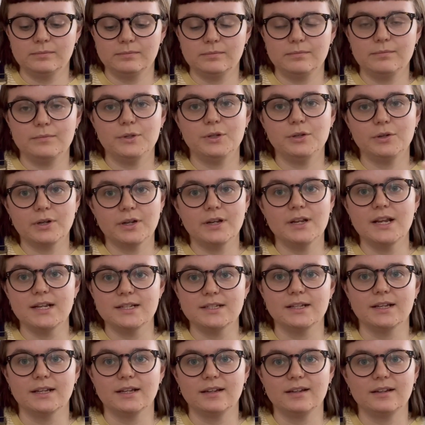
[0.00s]
you can knit
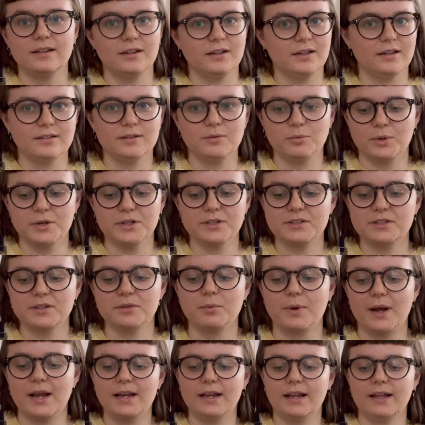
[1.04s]
it at the worsted weight.